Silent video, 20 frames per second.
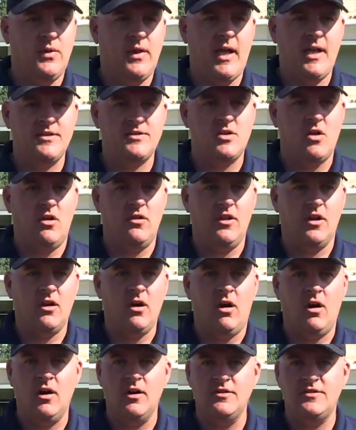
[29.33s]
uh, has all the
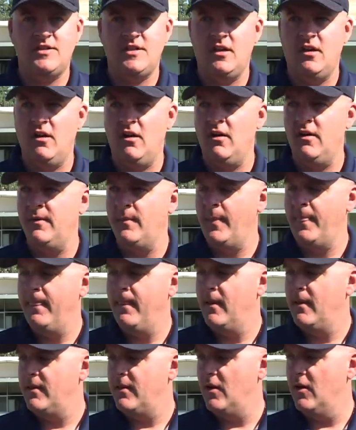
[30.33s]
cards here.
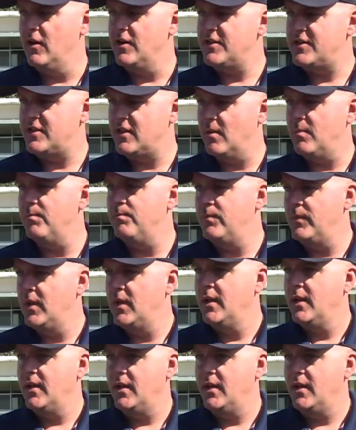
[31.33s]
There is some